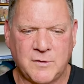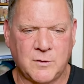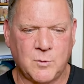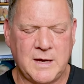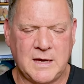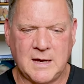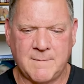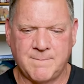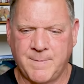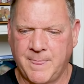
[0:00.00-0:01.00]
through the
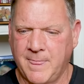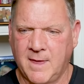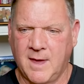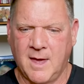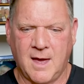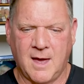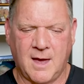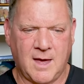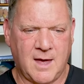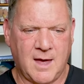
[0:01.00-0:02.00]
weekend,
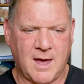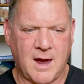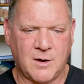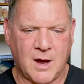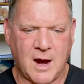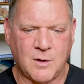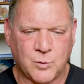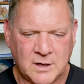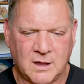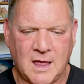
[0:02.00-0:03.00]
uh, I, I
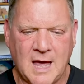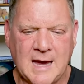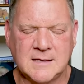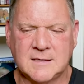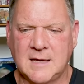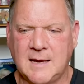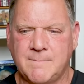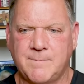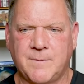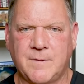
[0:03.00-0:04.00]
realized
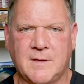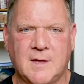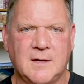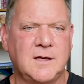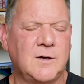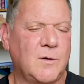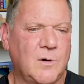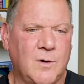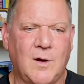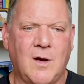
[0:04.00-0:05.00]
that, uh, you know,
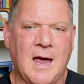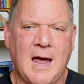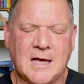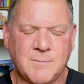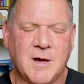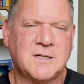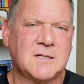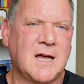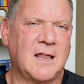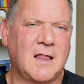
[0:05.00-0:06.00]
as much
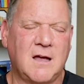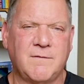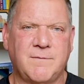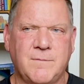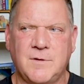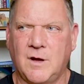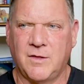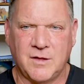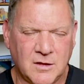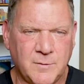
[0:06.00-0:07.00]
as I love
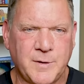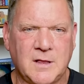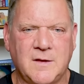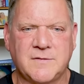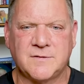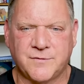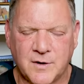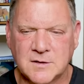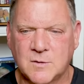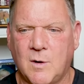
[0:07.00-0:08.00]
the Olympic lifts and
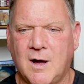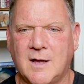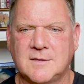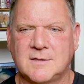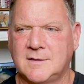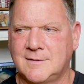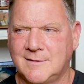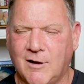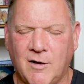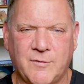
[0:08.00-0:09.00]
front squats and
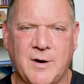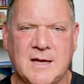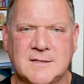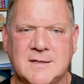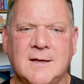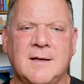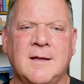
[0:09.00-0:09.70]
all the rest,